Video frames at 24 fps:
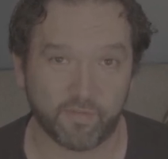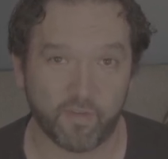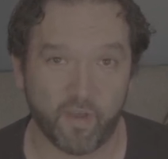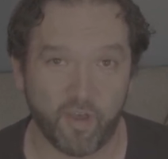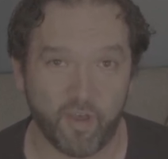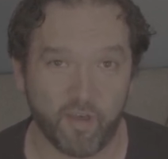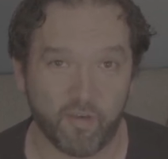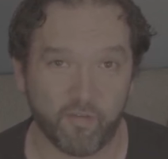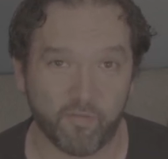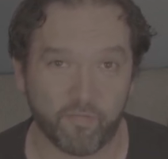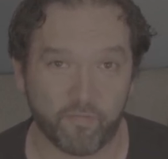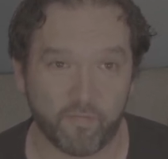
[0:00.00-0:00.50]

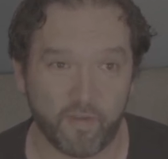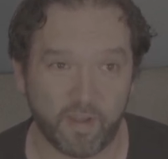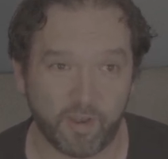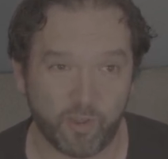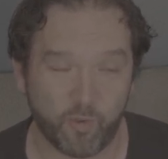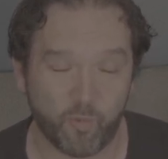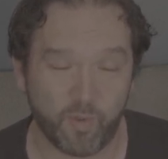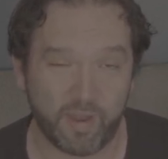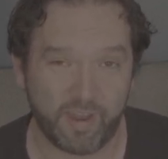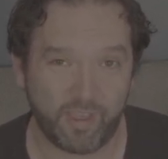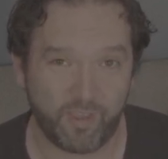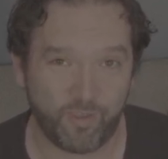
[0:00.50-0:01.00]
of finding a
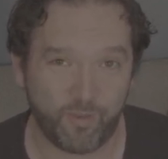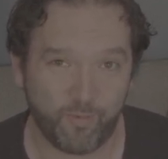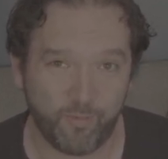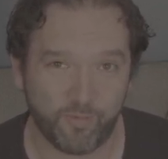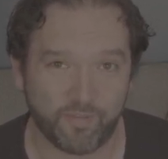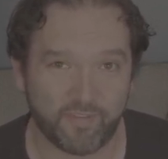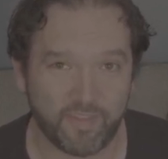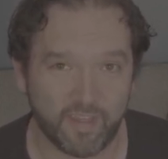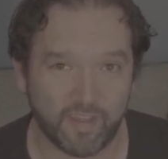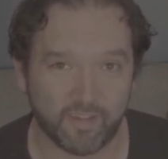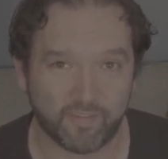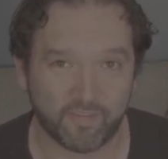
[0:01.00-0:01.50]
way to use
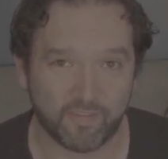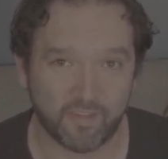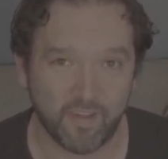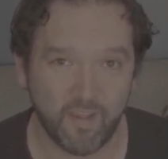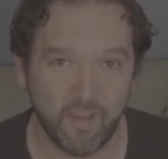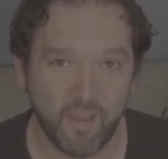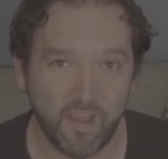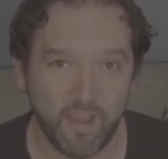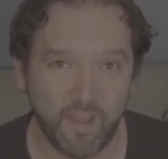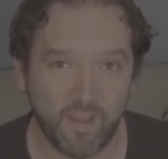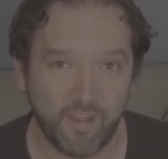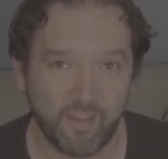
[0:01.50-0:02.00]
this
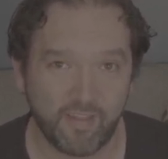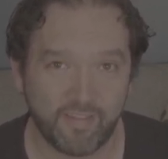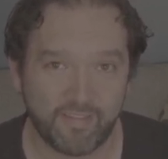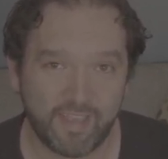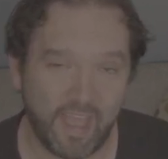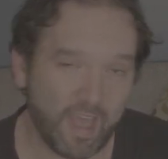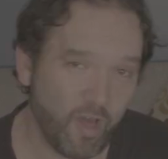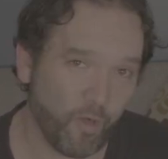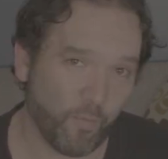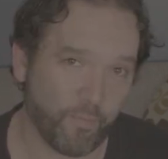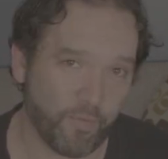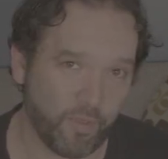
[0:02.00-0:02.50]
to
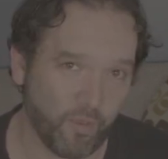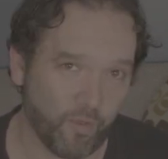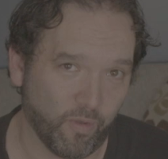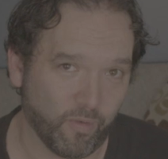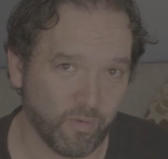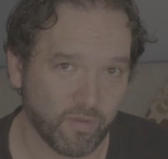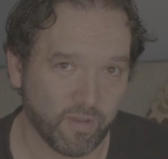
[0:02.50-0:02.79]
help you.